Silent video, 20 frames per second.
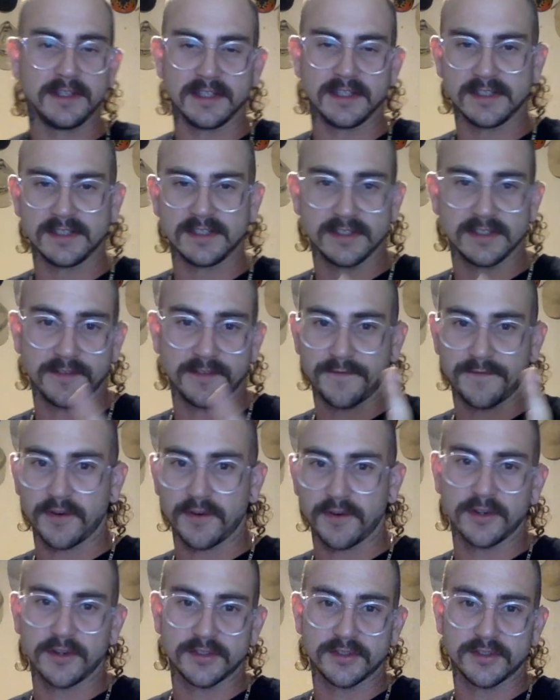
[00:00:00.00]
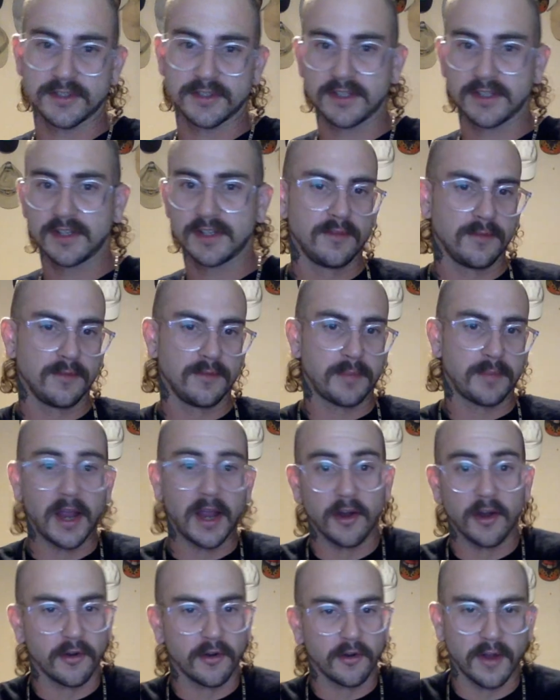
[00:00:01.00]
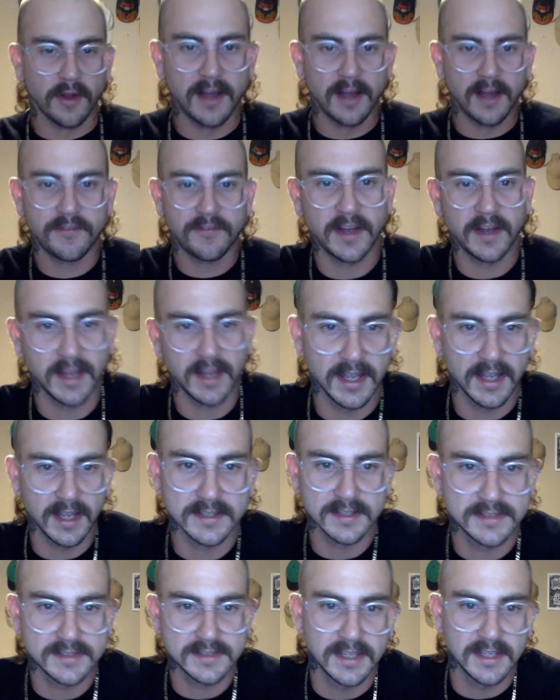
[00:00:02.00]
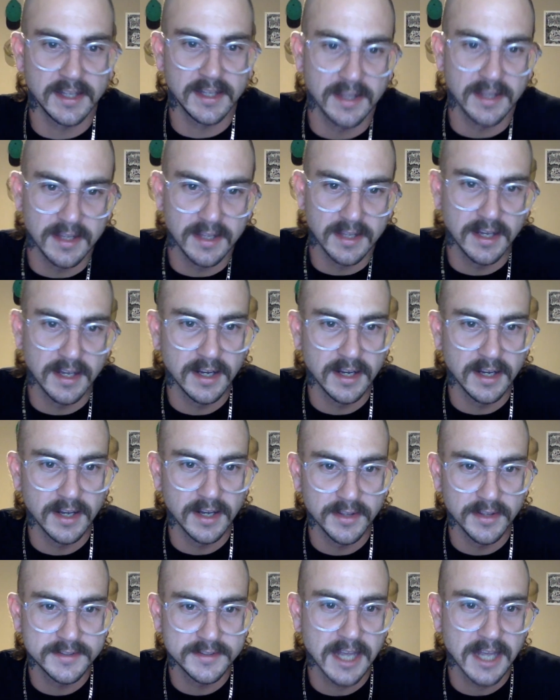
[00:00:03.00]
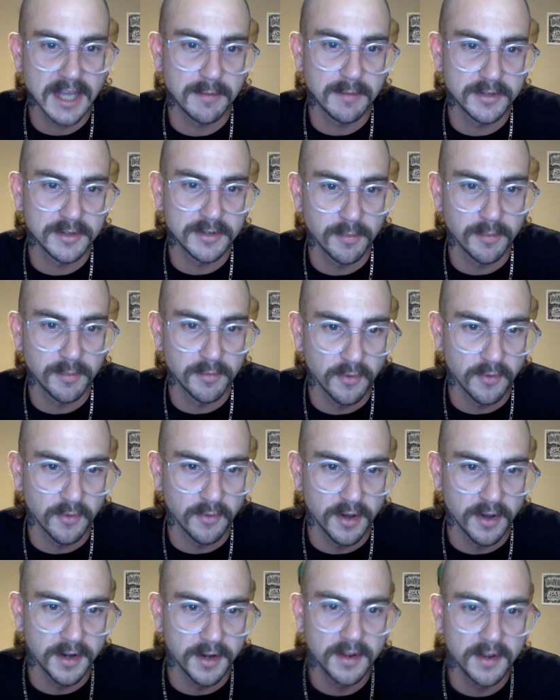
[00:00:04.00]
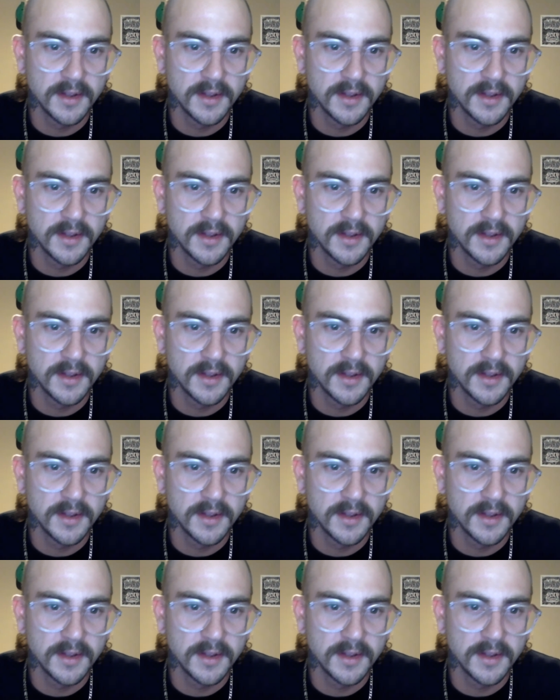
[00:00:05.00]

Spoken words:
This is the first paragraph, I guess, in tablet number 1.